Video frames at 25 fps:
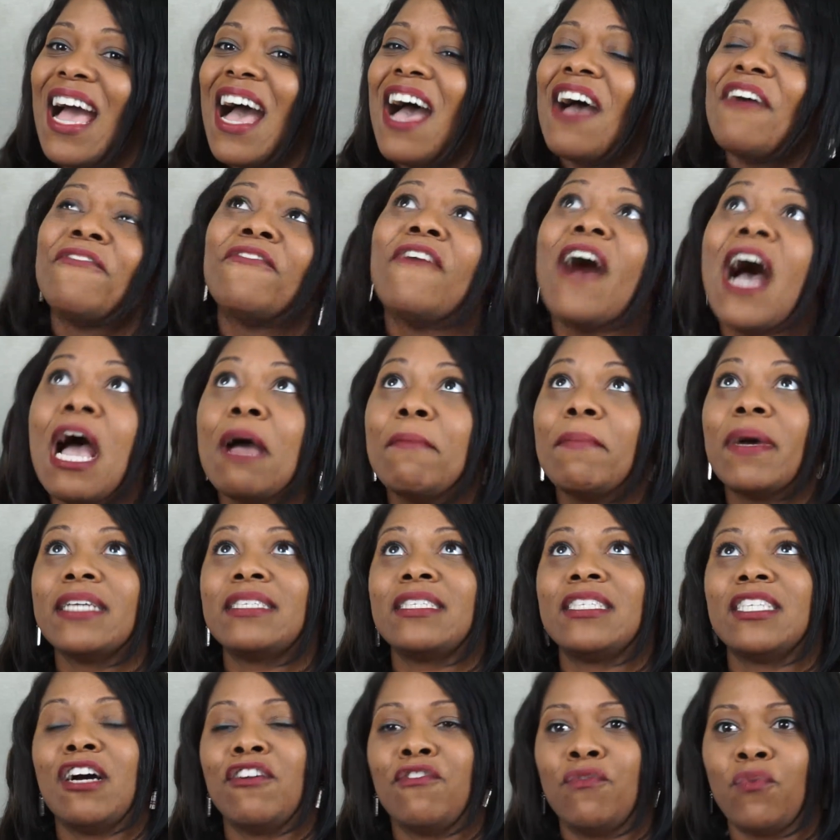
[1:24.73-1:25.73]
I find
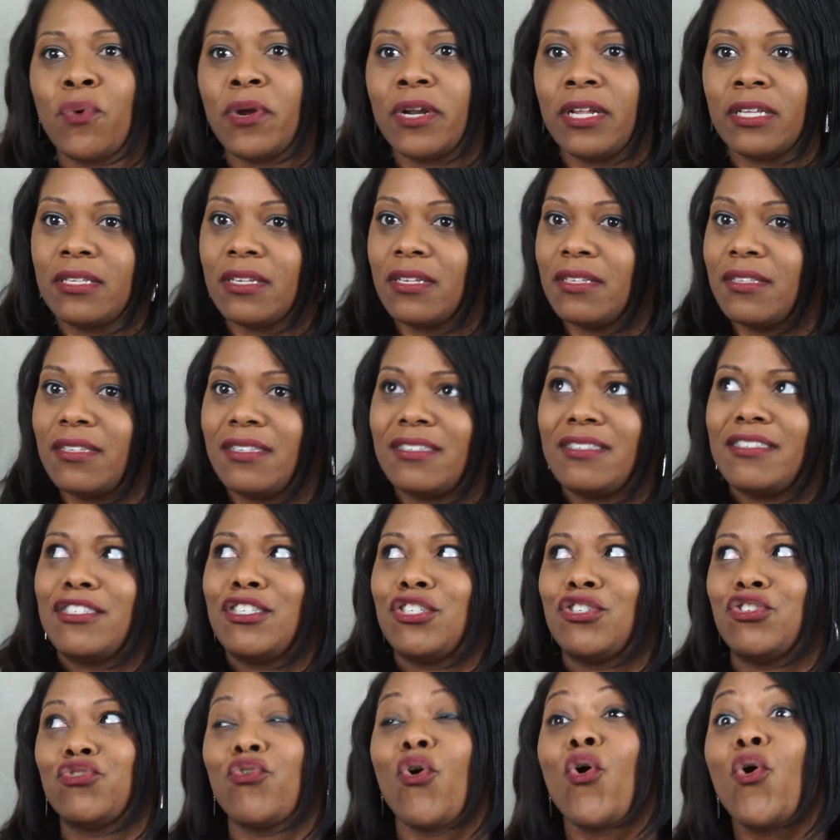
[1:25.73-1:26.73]
myself wanting to
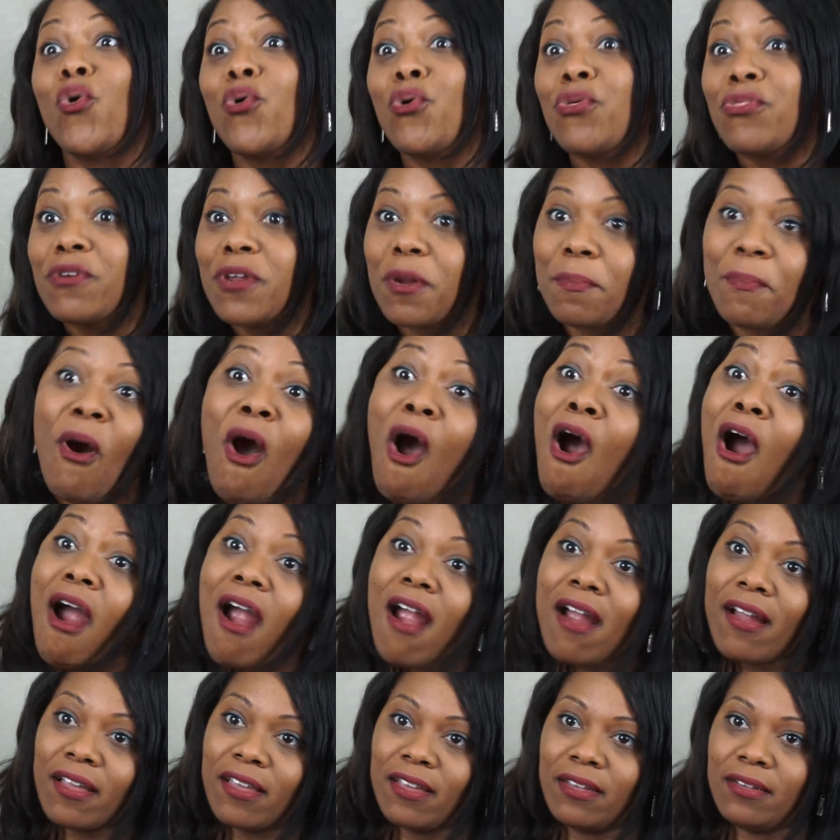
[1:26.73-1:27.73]
stroll through the
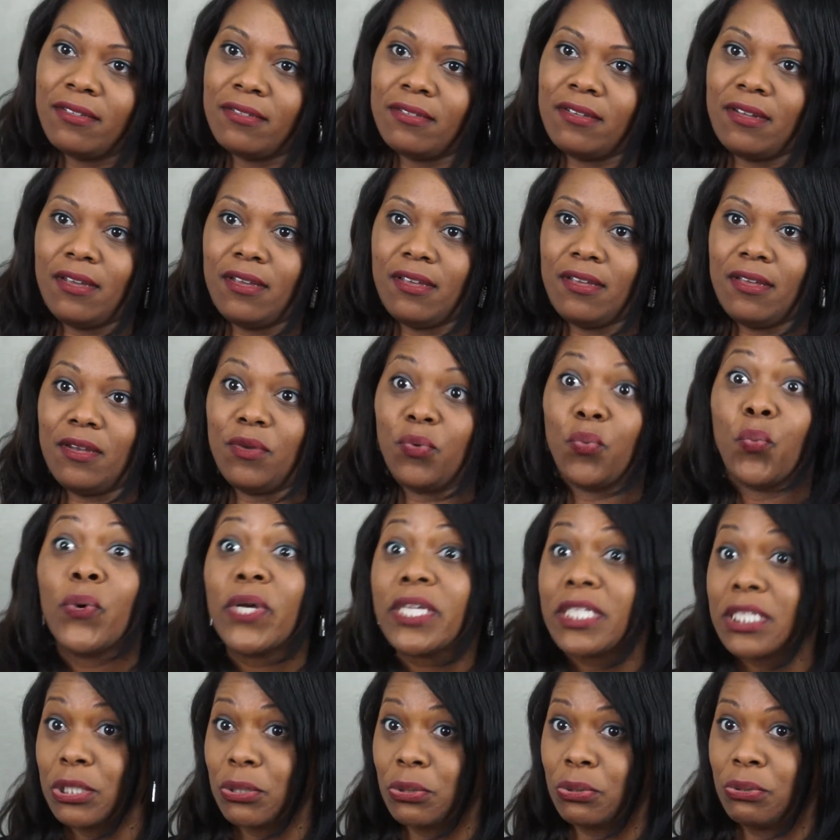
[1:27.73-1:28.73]
park and
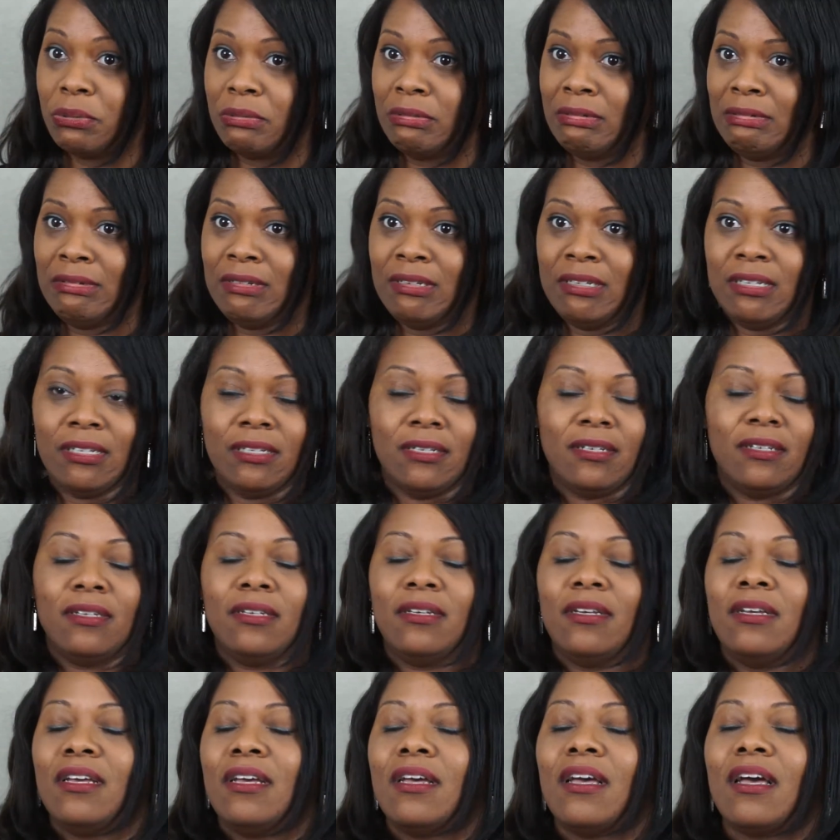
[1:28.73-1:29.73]
whistle.
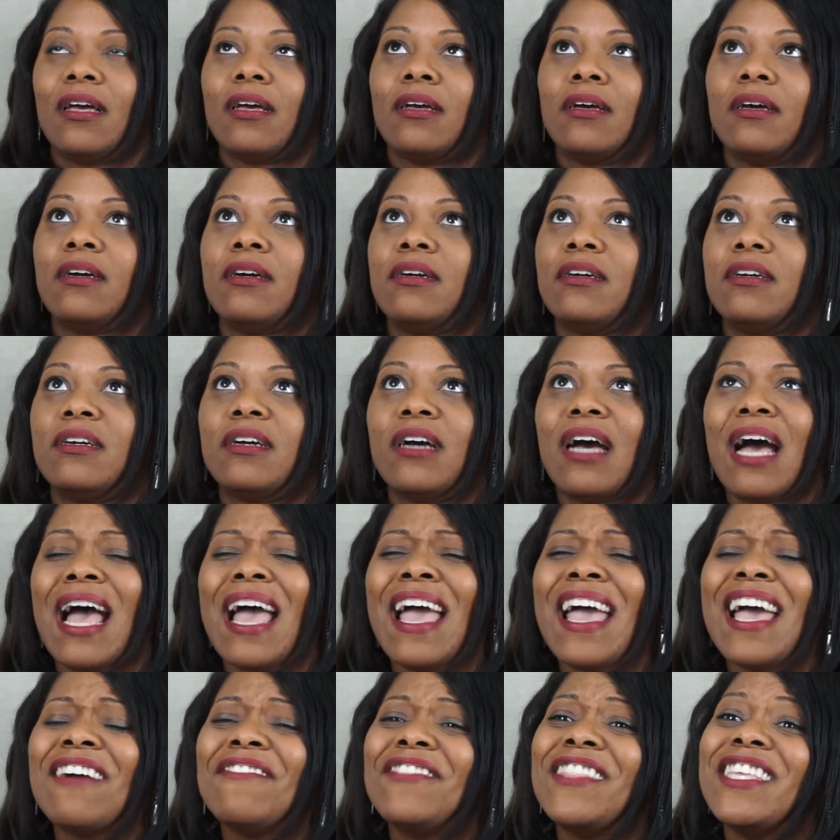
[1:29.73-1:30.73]
I
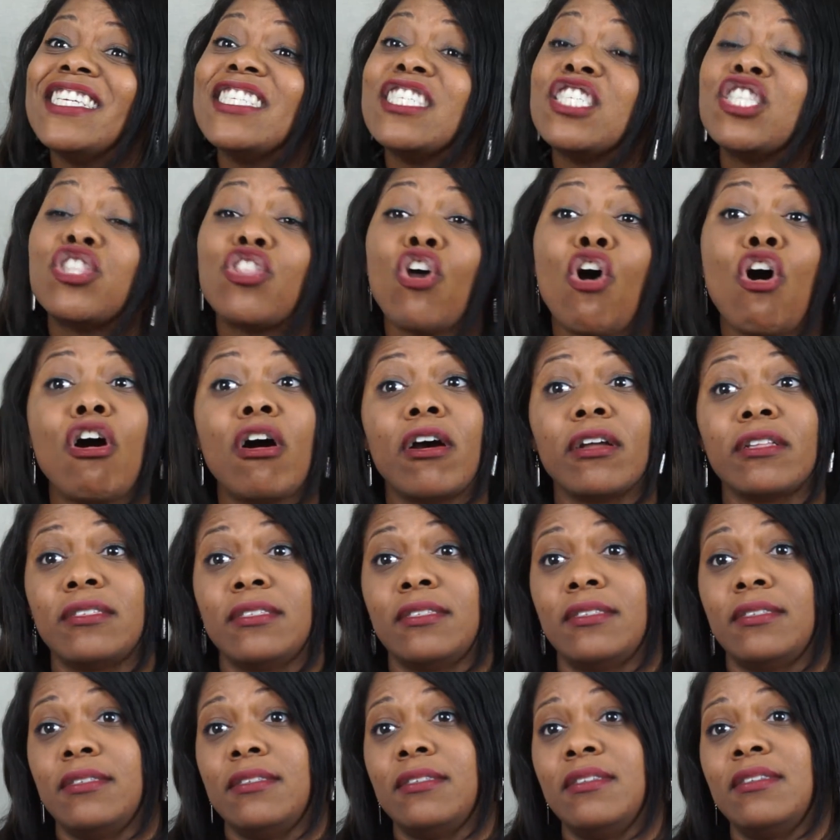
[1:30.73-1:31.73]
have these thoughts,
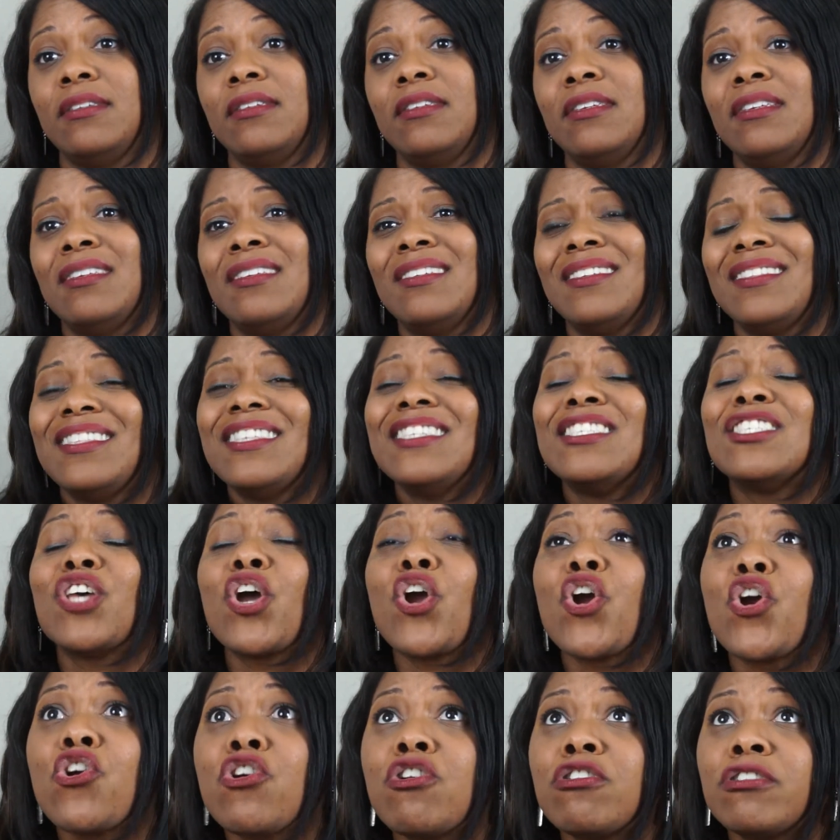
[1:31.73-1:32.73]
these
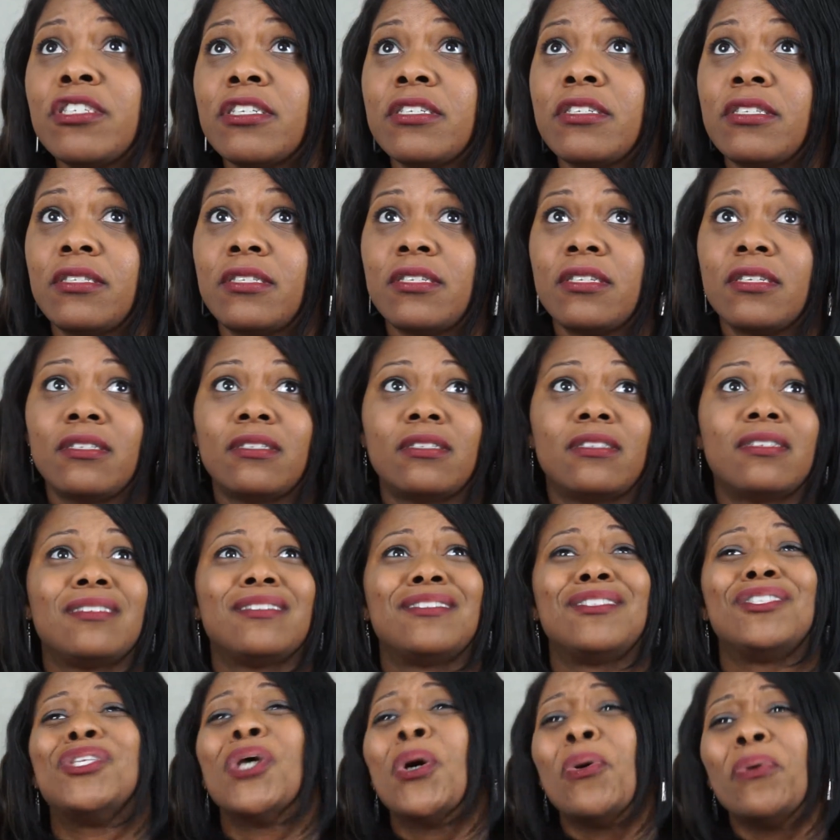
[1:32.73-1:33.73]
urges to
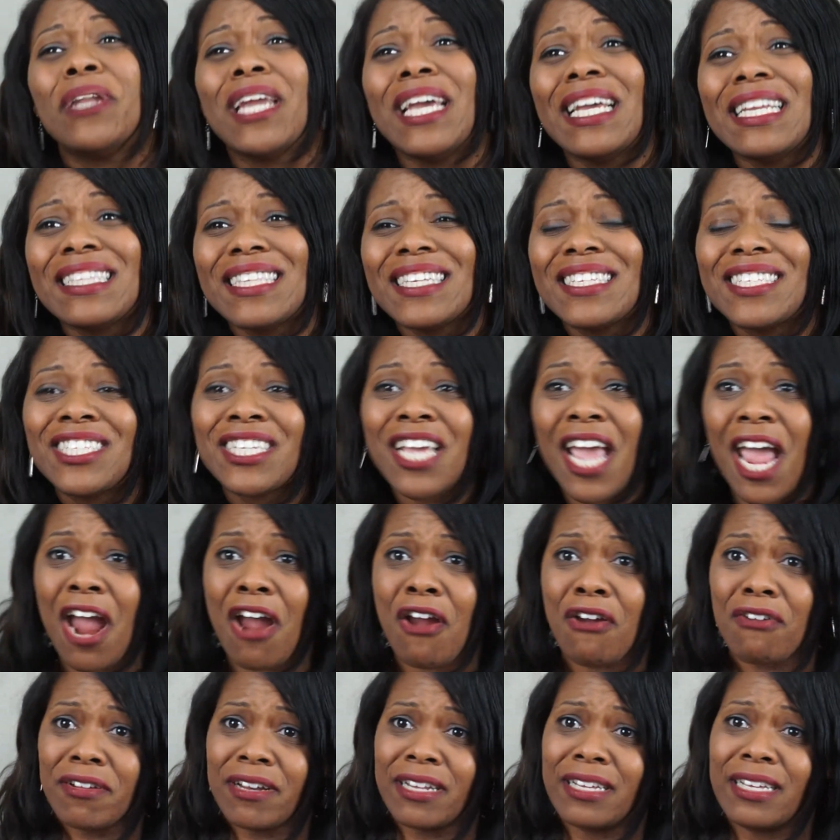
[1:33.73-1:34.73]
donate to
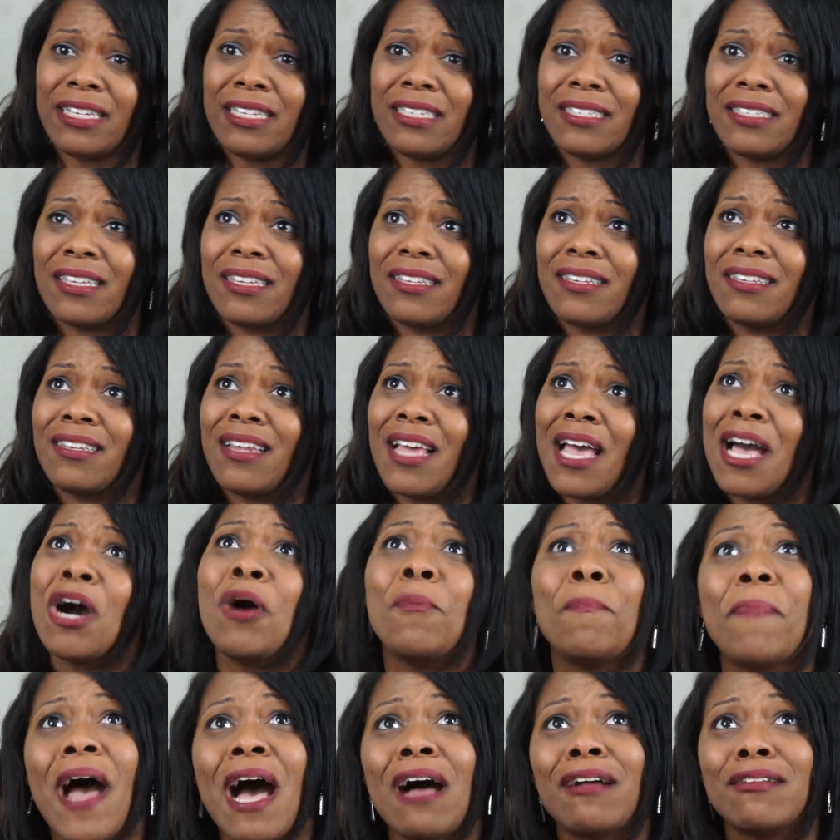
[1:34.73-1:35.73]
charities and
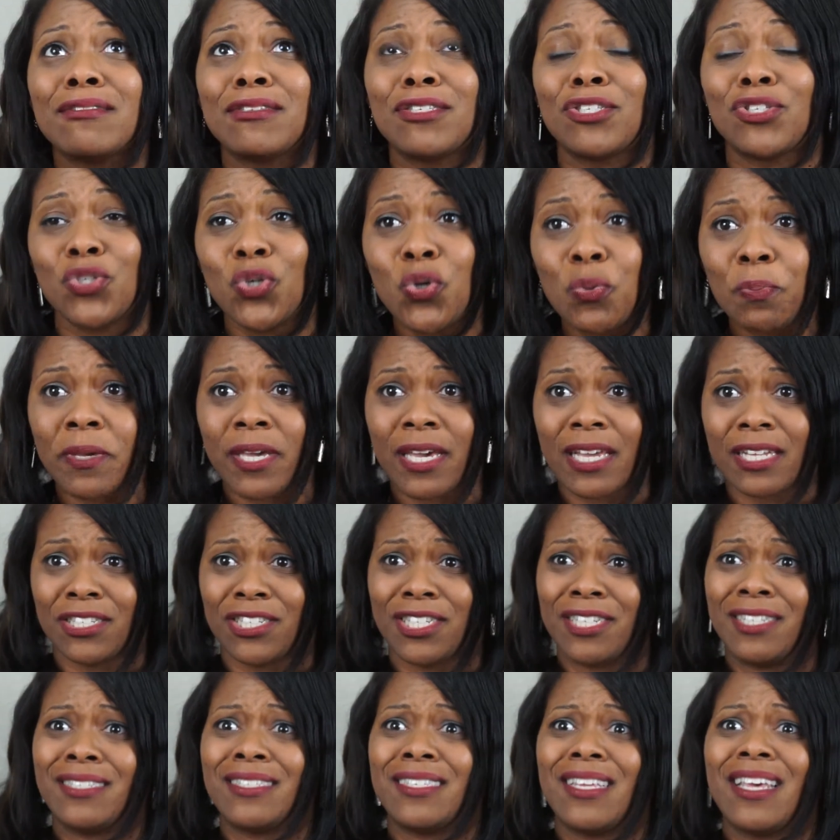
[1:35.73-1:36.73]
help out in soup
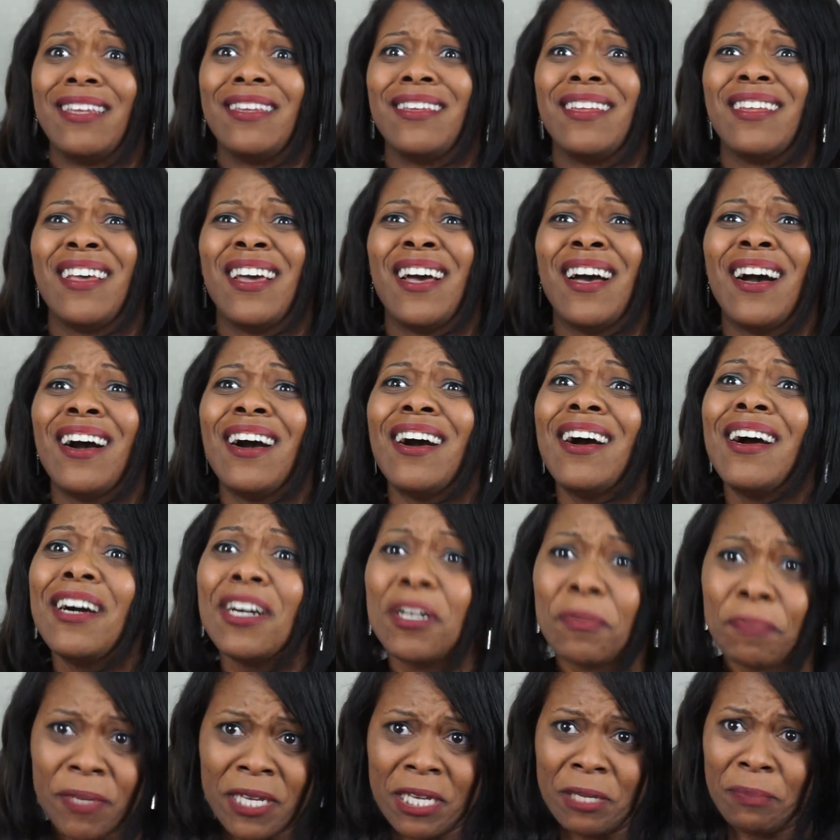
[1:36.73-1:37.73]
kitchens and
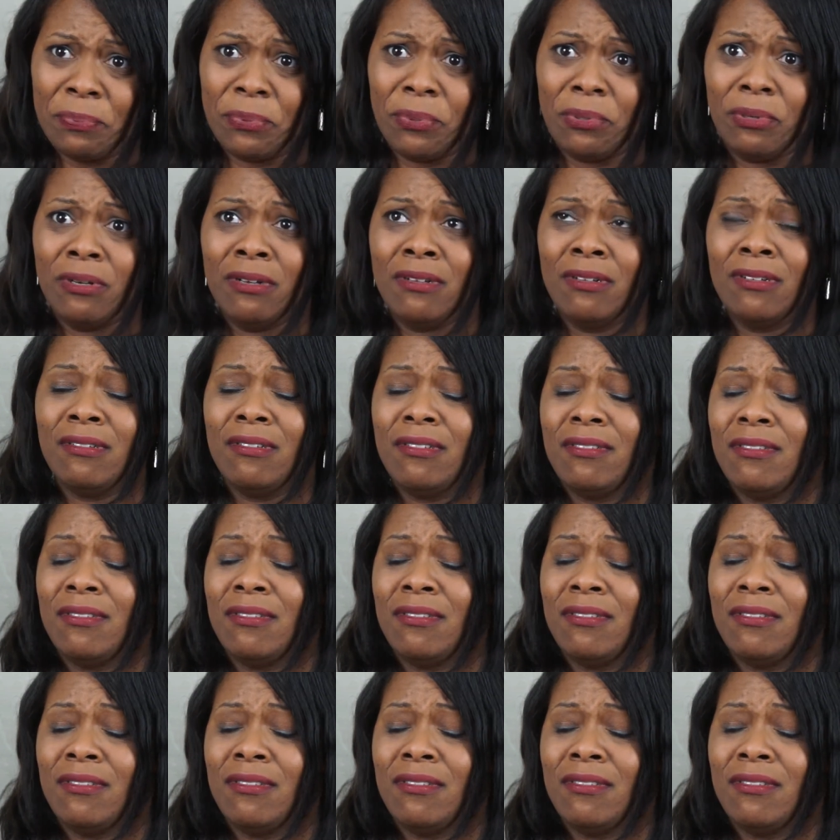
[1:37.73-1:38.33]
hug people.